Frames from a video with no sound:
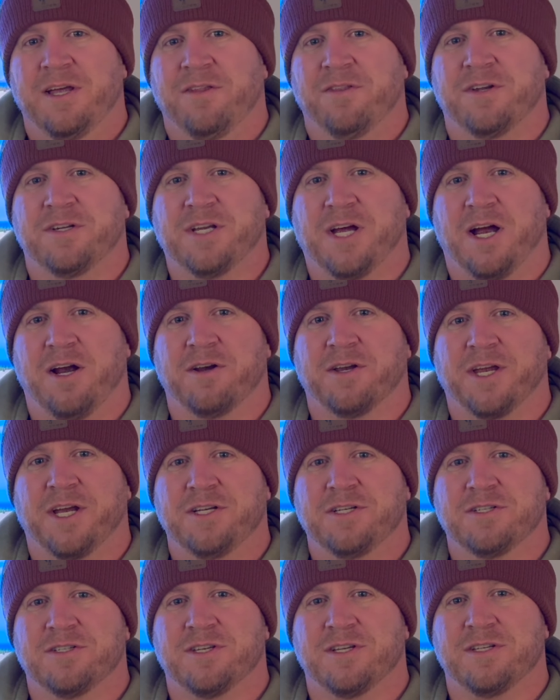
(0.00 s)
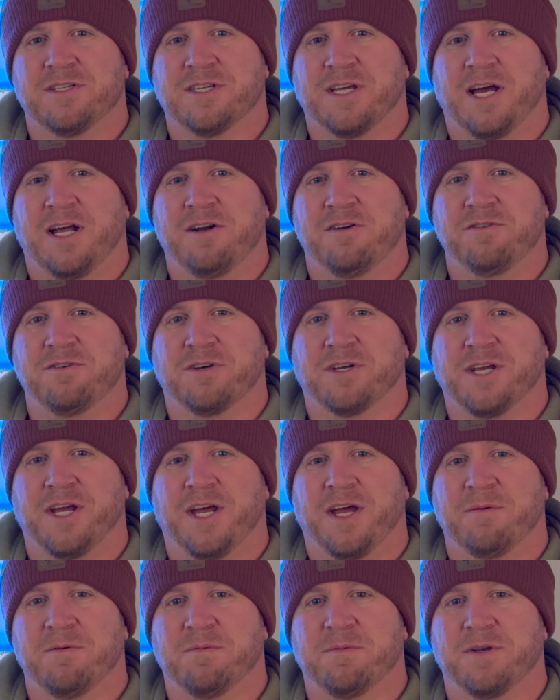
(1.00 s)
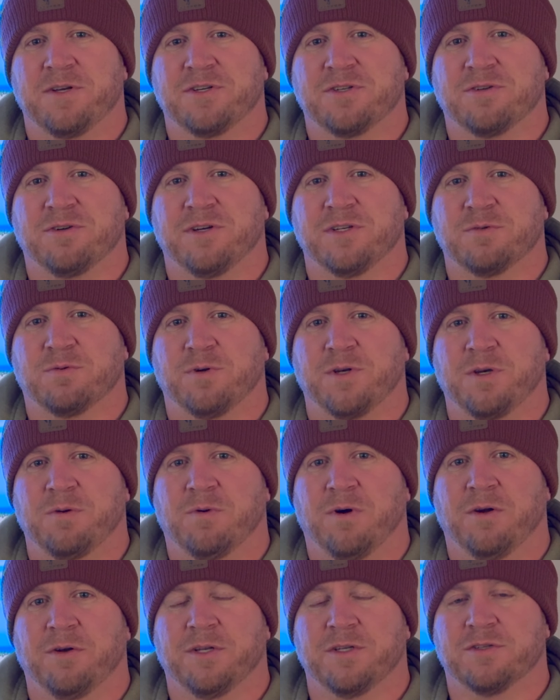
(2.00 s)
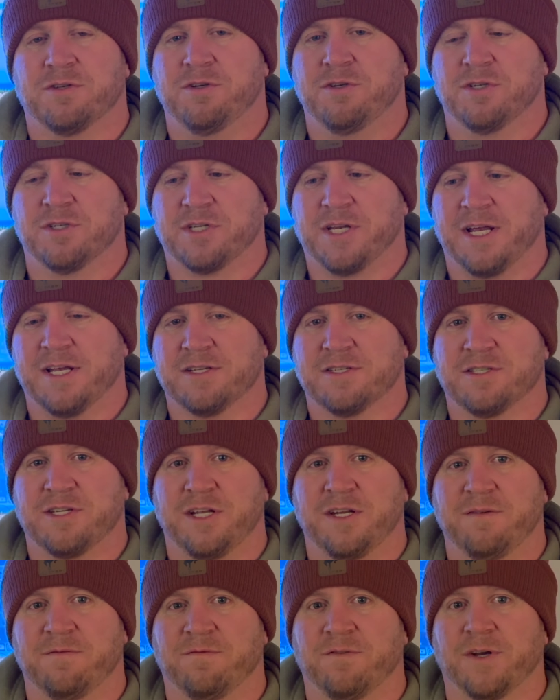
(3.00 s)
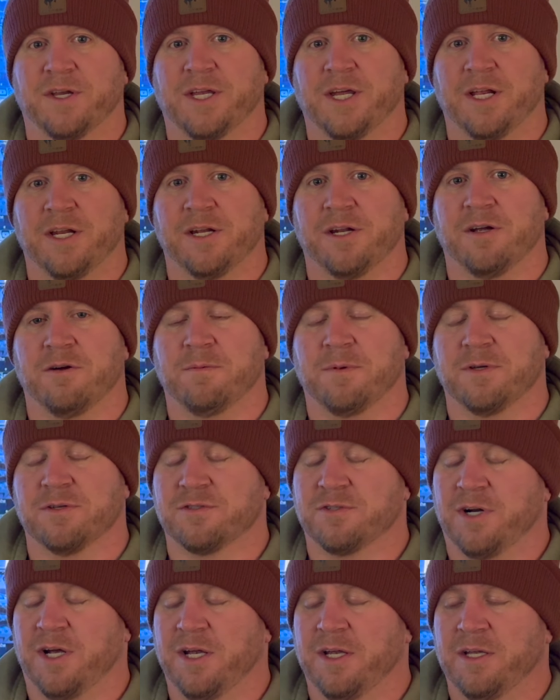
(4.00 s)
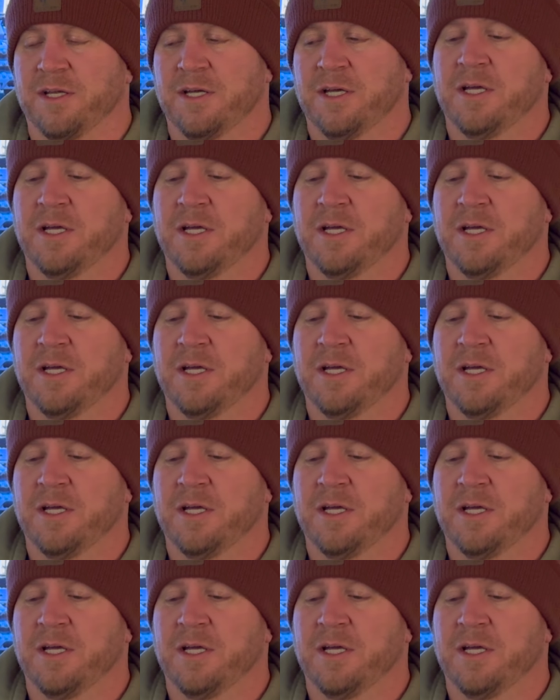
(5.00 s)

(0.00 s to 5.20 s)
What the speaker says: tire gauges inside on your cab to make sure it's where you want it. So you just kind of set it and forget it almost, right?